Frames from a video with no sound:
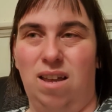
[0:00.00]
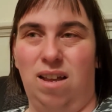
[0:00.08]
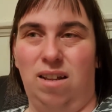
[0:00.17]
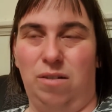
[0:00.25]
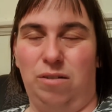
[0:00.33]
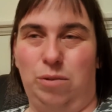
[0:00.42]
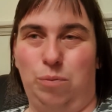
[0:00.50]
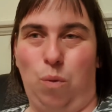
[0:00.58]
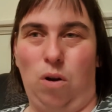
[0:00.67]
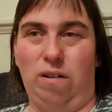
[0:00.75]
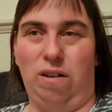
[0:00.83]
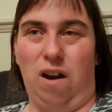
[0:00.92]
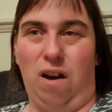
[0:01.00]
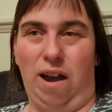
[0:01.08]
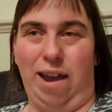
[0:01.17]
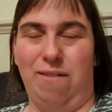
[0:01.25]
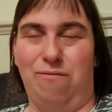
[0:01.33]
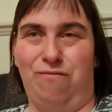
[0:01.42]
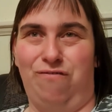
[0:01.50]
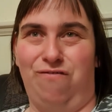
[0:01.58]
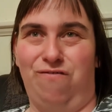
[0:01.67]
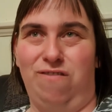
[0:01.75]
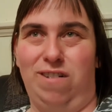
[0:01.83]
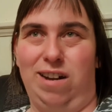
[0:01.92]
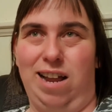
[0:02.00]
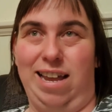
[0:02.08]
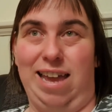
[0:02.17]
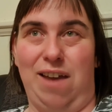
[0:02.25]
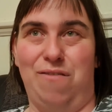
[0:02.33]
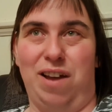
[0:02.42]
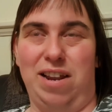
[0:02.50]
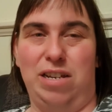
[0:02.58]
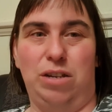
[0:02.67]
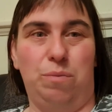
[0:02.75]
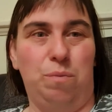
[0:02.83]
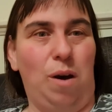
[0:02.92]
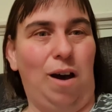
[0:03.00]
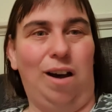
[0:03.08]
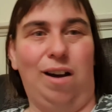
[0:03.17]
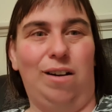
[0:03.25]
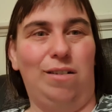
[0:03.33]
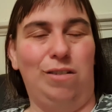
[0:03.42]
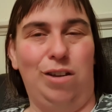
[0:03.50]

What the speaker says: There was one guy, again very smart,